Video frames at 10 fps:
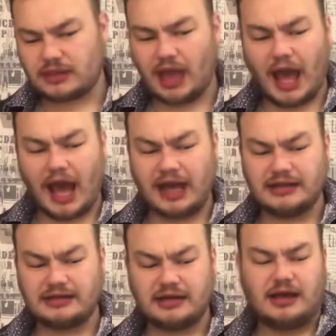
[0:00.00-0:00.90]

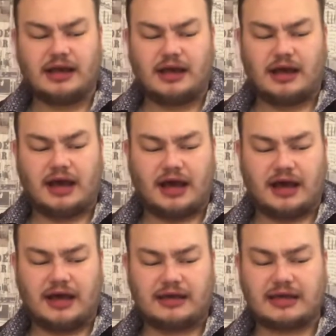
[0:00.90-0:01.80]
and
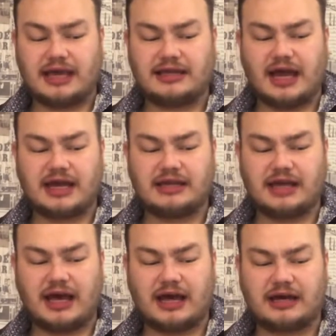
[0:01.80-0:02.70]
K-9
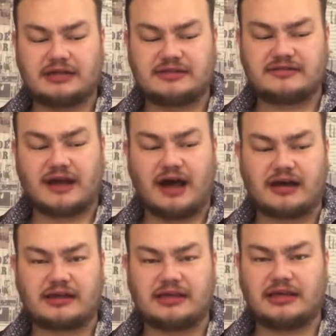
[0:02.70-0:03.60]
and
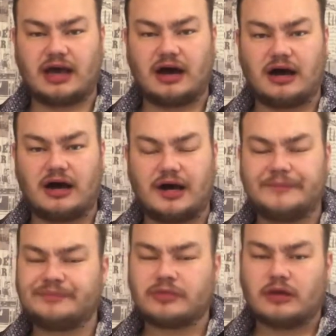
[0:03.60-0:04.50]
Starkey are
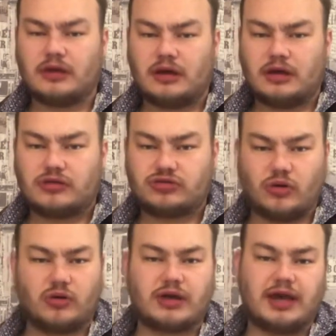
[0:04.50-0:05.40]

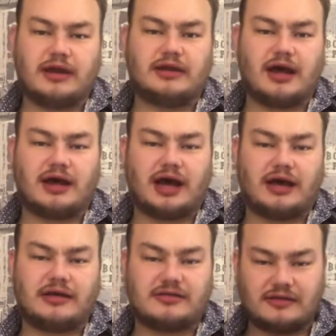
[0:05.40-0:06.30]
talking
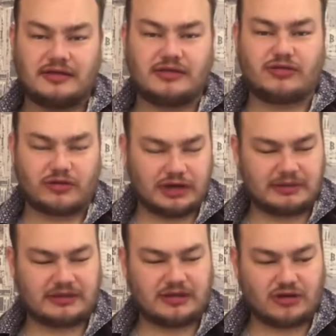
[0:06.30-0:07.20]
as they're talking
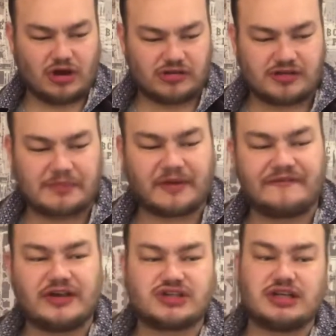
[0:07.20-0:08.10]
about the concept of
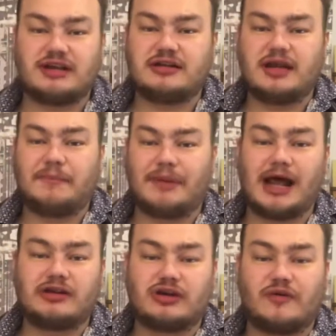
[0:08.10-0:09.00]
fishing, and they
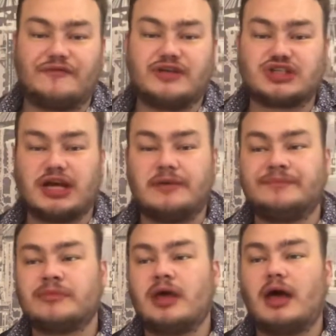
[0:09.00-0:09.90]
plan to go fishing,
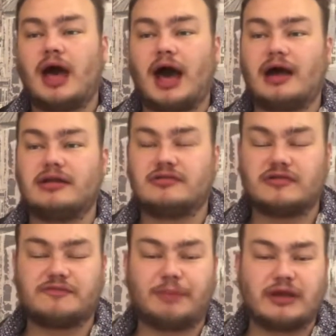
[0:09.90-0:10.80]
and
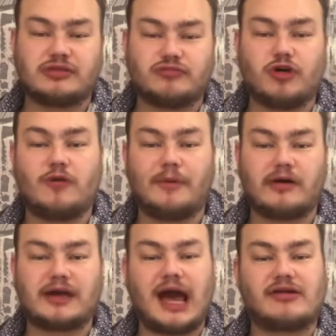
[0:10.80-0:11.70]
despite the
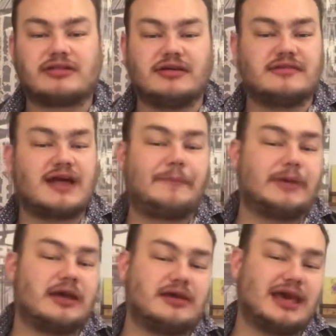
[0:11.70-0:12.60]
robot characters, that
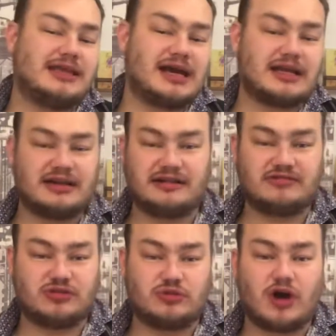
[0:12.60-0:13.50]
being K-9 and these
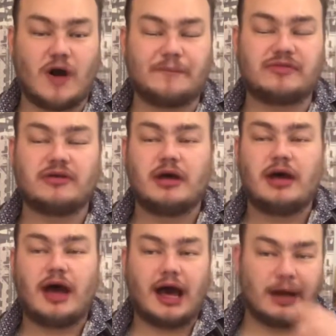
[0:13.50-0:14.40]
two cops,
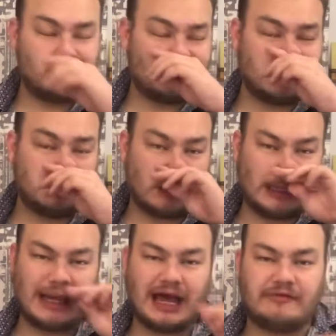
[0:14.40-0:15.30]

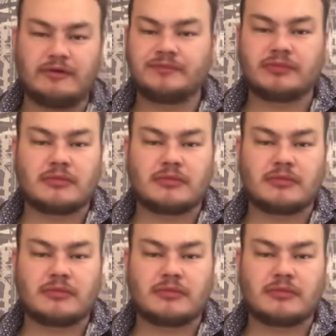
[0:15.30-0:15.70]
seemingly have